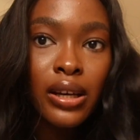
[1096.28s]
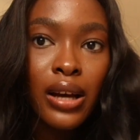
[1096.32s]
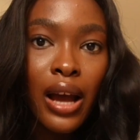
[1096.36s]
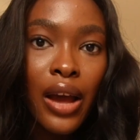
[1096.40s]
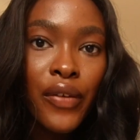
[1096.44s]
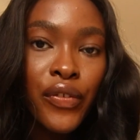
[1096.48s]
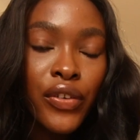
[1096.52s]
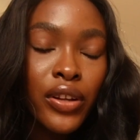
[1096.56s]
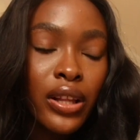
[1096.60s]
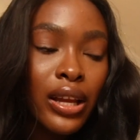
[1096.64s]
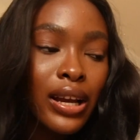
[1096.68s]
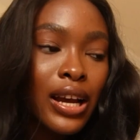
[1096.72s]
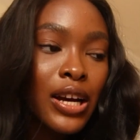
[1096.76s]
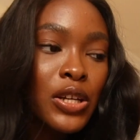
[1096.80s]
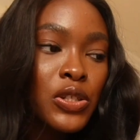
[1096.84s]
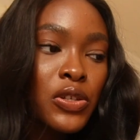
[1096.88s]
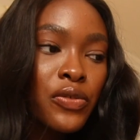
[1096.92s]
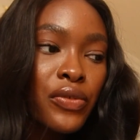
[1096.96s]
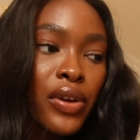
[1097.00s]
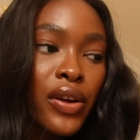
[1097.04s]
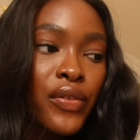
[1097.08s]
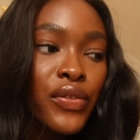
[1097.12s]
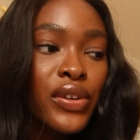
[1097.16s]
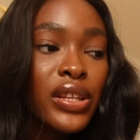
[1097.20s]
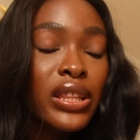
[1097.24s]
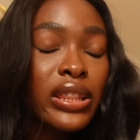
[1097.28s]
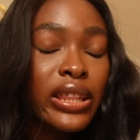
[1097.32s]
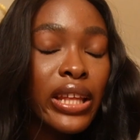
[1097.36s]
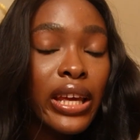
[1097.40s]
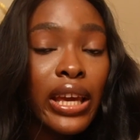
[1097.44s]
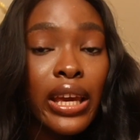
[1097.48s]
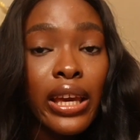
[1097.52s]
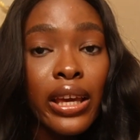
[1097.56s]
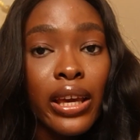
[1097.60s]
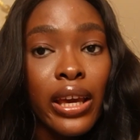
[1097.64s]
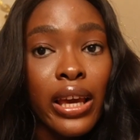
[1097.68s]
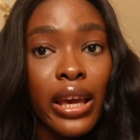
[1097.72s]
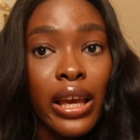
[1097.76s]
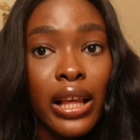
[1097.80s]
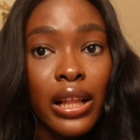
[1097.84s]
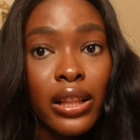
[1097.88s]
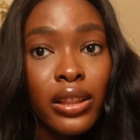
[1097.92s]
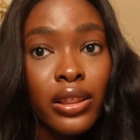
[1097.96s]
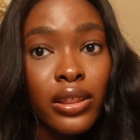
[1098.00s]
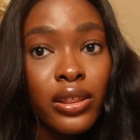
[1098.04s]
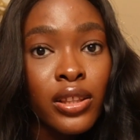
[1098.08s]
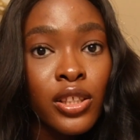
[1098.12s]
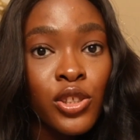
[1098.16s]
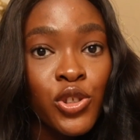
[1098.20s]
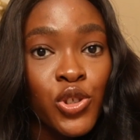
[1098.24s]
I feel like out of everything
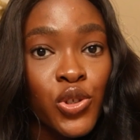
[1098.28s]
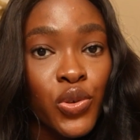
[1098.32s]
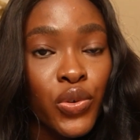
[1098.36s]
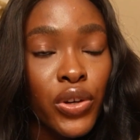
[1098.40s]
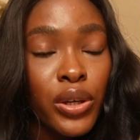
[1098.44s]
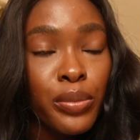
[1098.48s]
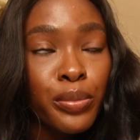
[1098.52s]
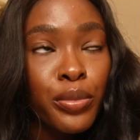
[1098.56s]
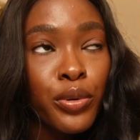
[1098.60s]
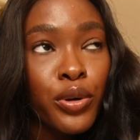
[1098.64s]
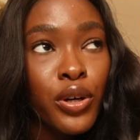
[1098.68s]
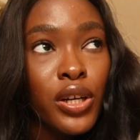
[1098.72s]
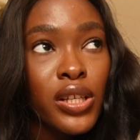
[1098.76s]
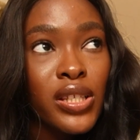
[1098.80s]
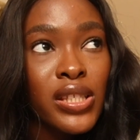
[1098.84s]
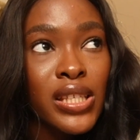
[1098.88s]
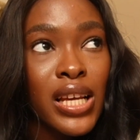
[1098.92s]
in the jewelry box,